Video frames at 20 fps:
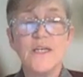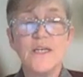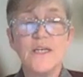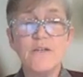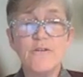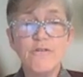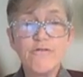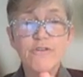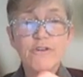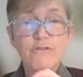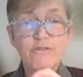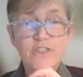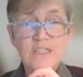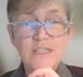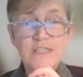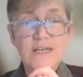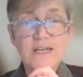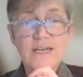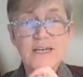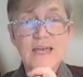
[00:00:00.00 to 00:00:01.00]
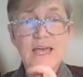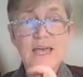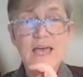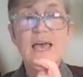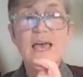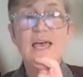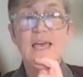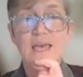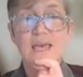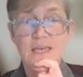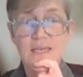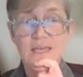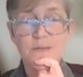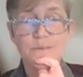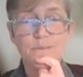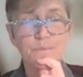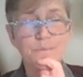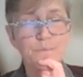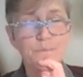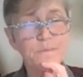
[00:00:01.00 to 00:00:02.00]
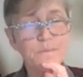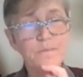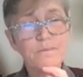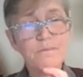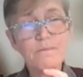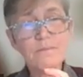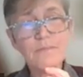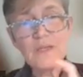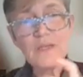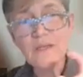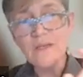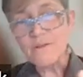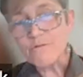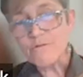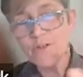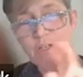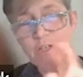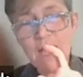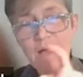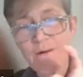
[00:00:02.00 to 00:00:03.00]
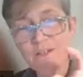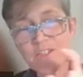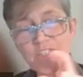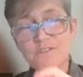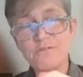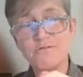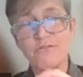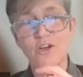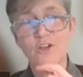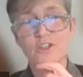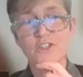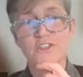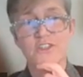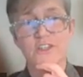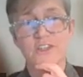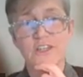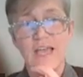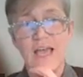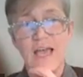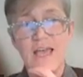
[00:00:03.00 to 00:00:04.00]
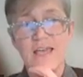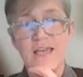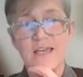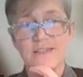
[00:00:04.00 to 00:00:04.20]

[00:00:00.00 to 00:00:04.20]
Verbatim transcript: in 59a, and for now I'll just focus on the a